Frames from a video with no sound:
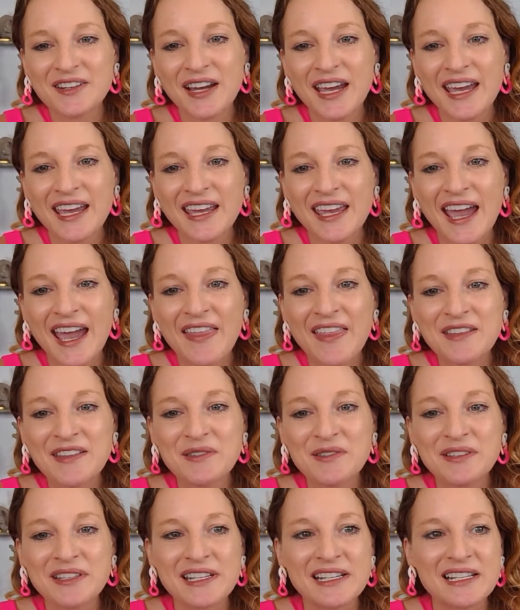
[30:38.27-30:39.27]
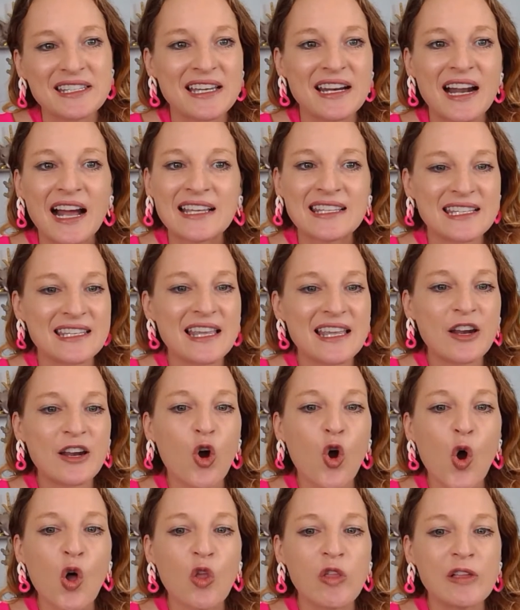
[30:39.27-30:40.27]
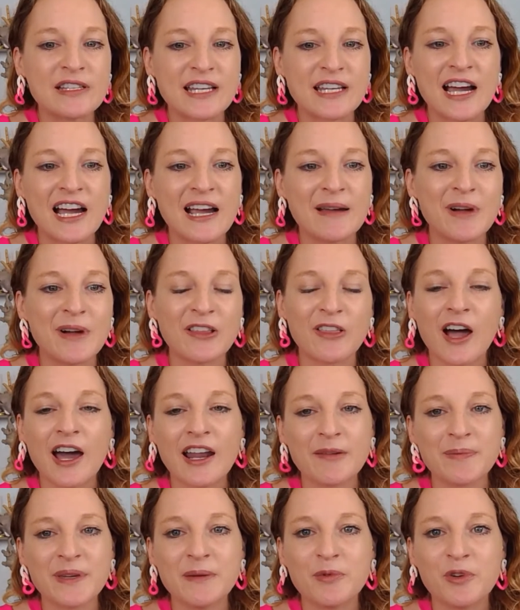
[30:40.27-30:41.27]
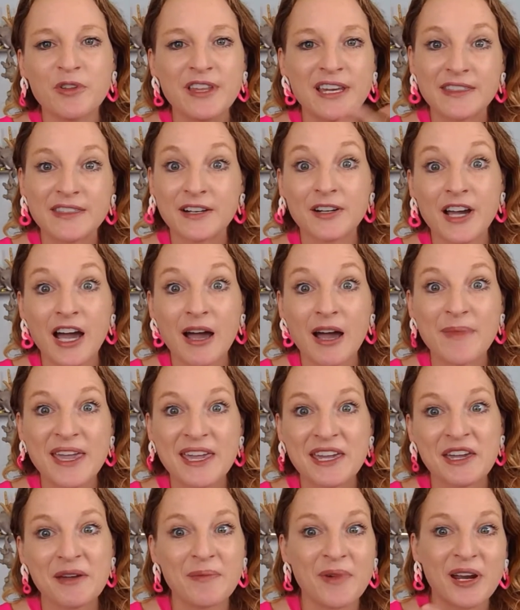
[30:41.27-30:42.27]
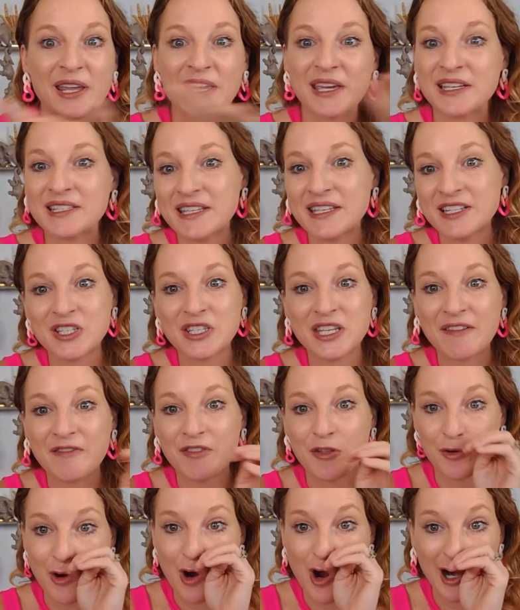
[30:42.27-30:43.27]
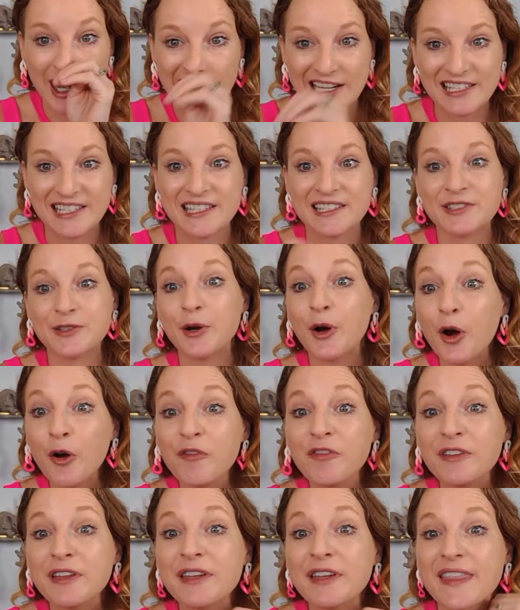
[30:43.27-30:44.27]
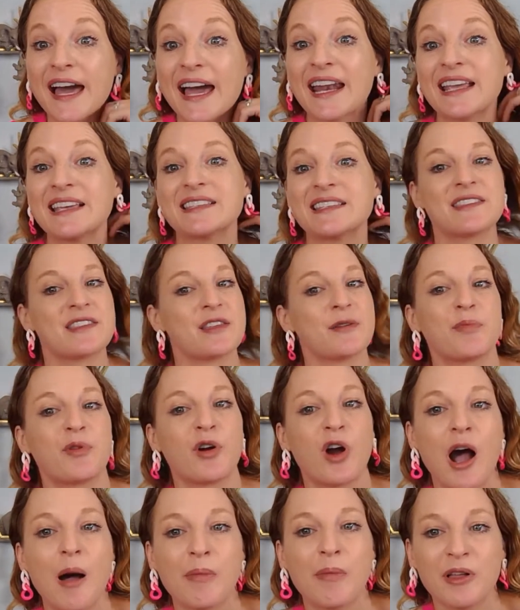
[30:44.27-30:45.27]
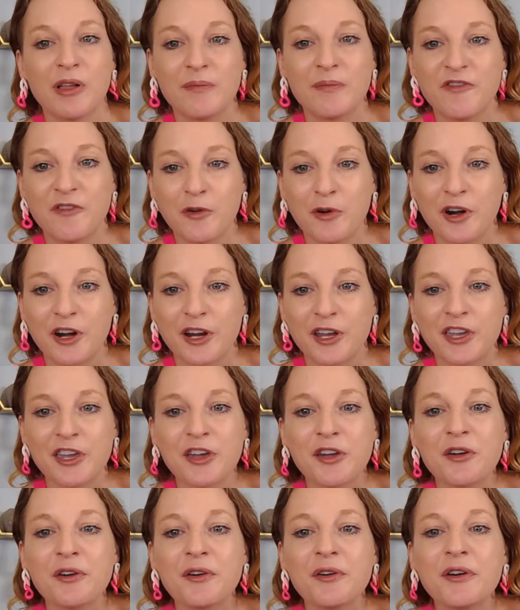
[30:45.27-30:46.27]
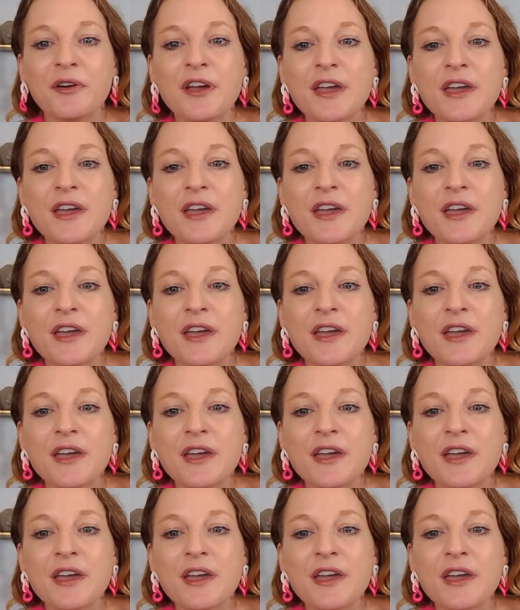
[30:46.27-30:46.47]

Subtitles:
Okay. Yeah, that's what Lena said. I see that all the time. A lot of people think they're not making money because they just have the wrong ID. So hopefully that is the problem for you.